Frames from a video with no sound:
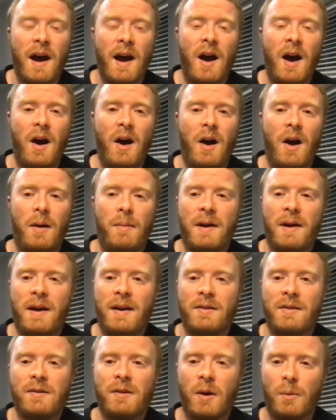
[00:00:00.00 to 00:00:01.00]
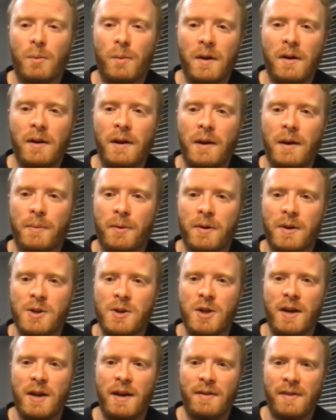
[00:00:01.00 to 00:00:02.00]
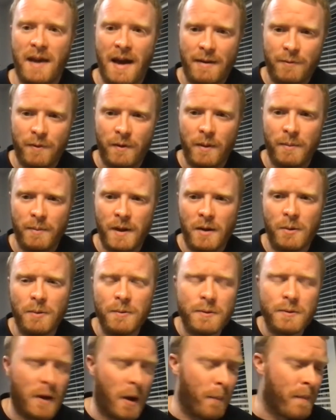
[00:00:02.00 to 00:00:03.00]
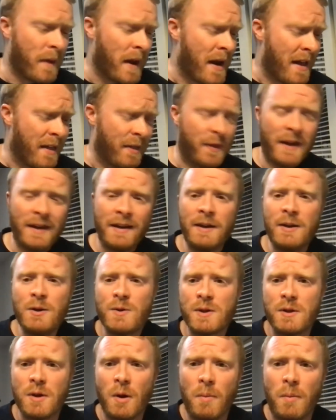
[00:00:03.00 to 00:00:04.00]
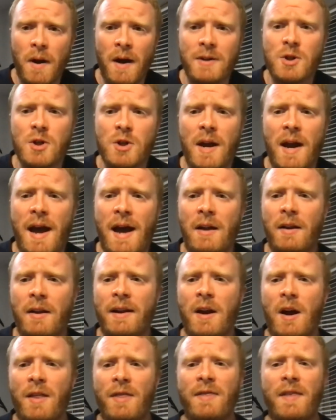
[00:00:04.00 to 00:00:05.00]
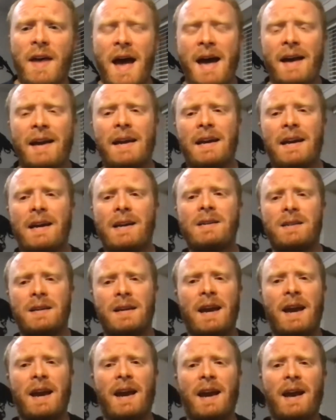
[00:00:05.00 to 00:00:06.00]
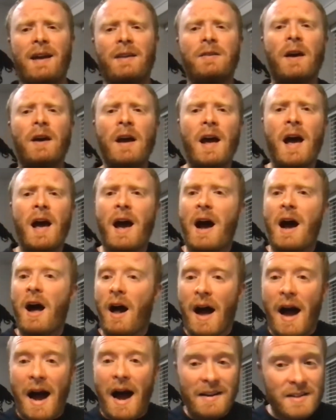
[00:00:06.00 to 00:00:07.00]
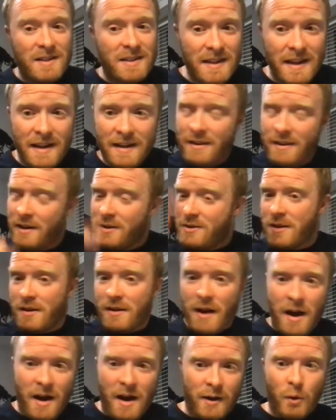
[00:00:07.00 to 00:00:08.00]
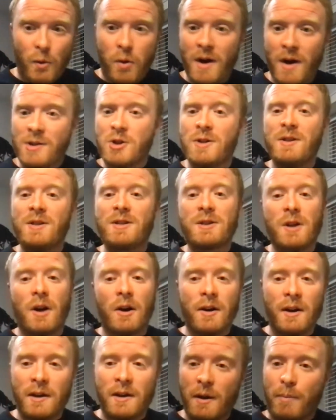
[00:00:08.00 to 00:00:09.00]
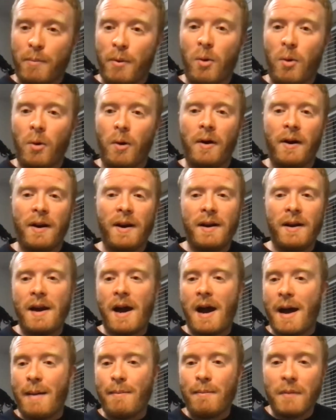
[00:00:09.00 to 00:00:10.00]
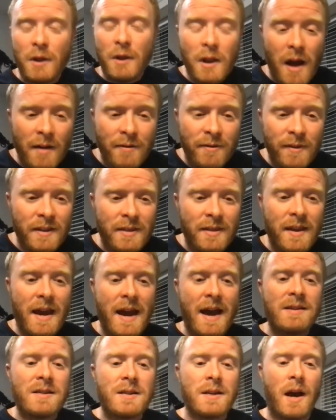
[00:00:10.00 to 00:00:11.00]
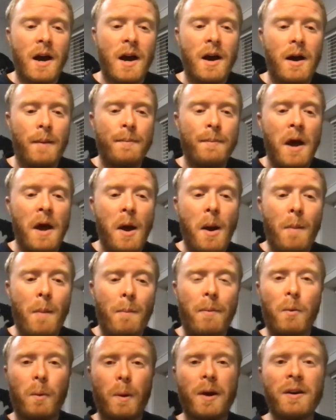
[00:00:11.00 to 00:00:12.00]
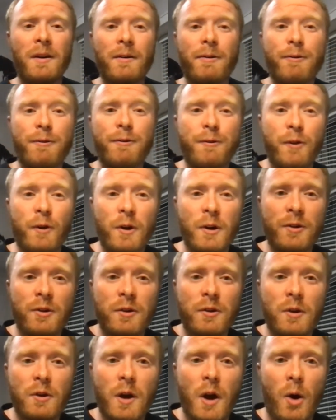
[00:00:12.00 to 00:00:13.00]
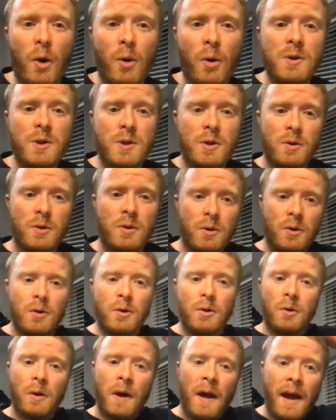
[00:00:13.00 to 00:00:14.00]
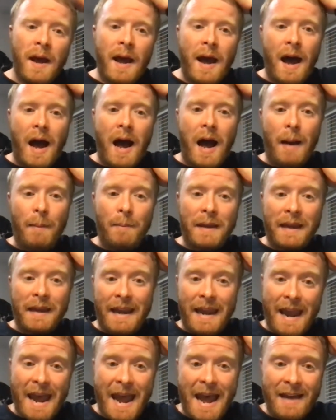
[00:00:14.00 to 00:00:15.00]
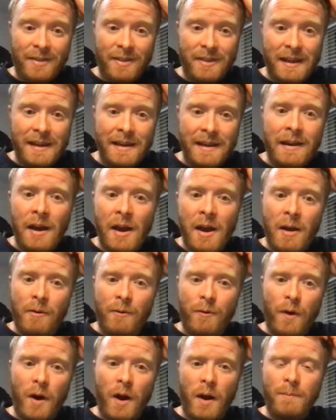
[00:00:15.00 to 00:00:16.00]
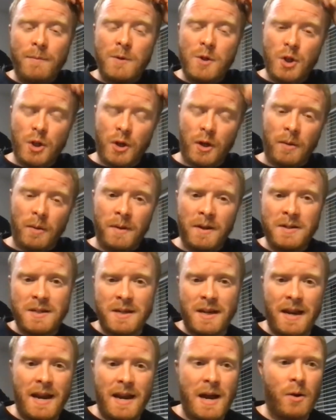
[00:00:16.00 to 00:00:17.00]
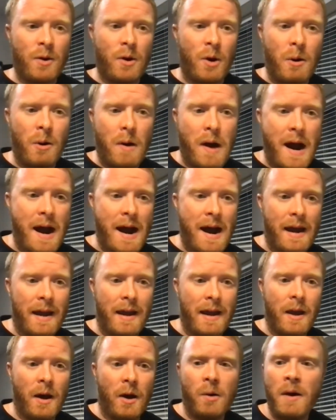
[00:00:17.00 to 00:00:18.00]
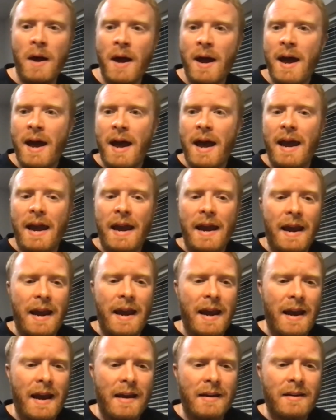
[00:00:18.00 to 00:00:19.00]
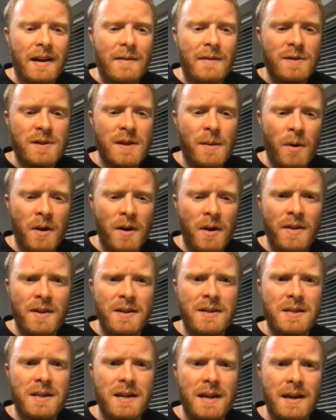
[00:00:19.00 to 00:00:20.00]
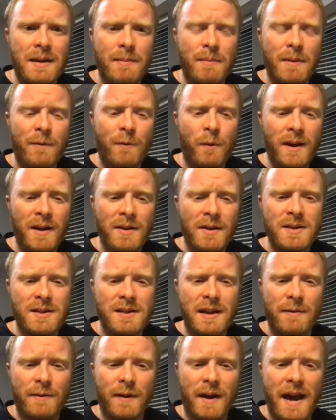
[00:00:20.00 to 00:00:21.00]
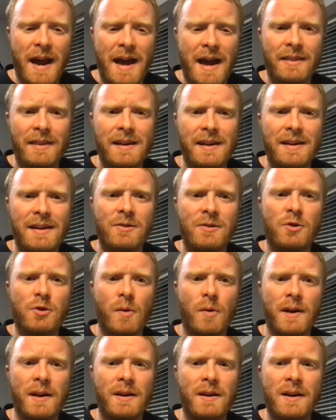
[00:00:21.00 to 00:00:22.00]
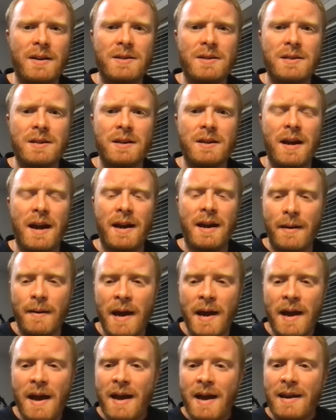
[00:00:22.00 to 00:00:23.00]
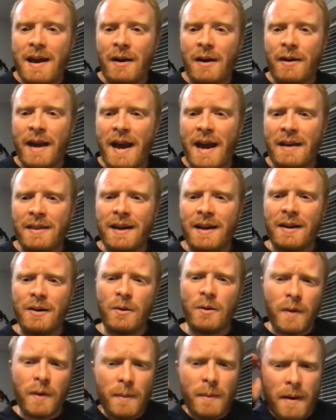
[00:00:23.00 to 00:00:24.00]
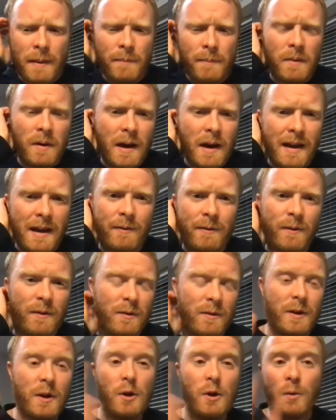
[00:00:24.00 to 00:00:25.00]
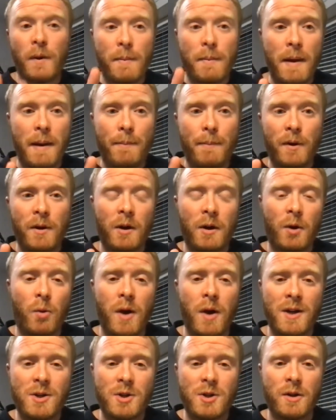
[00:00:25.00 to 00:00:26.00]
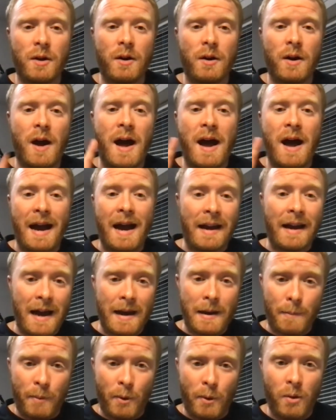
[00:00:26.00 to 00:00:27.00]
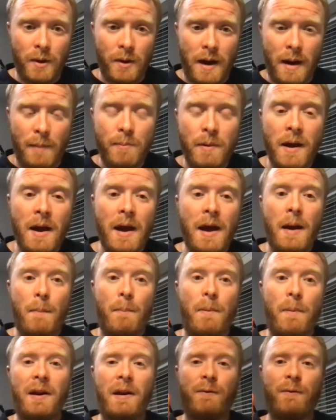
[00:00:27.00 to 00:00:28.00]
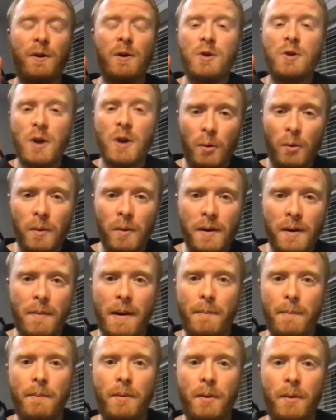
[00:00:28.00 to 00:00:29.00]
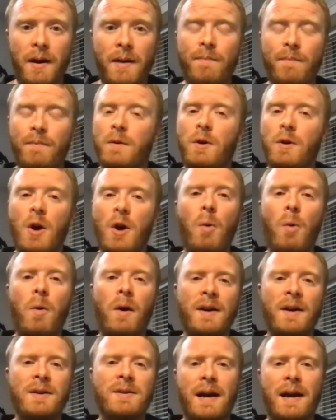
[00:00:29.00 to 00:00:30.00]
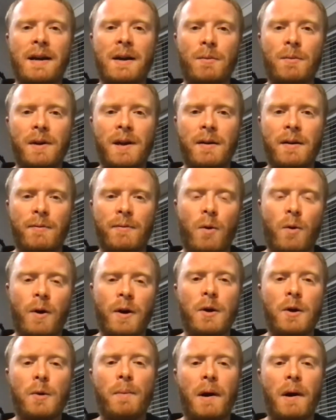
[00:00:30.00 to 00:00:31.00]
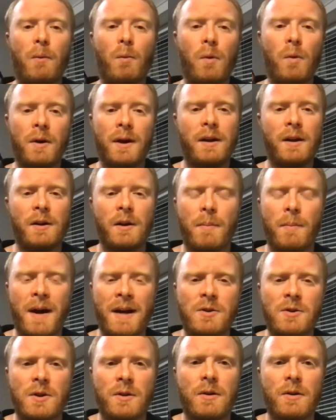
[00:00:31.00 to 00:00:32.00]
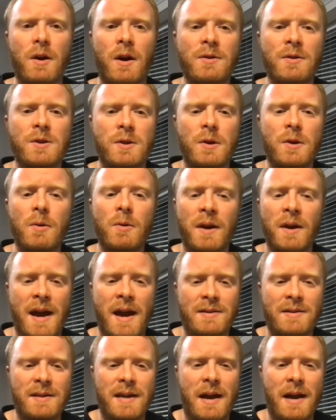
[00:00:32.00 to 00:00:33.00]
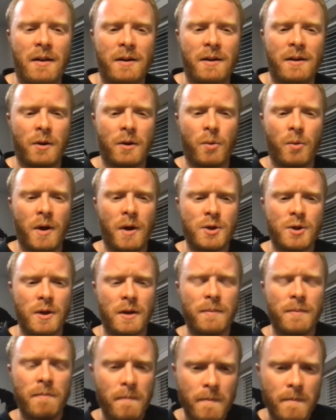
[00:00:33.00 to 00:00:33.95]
Um, and so really appreciate that from you. So thank you so much, Allen, on that end. And uh, I see there's uh, questions starting to pour in. I'm loving that. Um, but we're going to first go to um, Kathy from Germantown, Ohio. And if someone on the team, if we could see if Kathy is joining us tonight. Now, Kathy, I don't remember if you remember your question or not. I got it pulled up. But if you don't remember it, no worries, I can read it for you, but we'll get your mic turned on so you can ask Allen your question.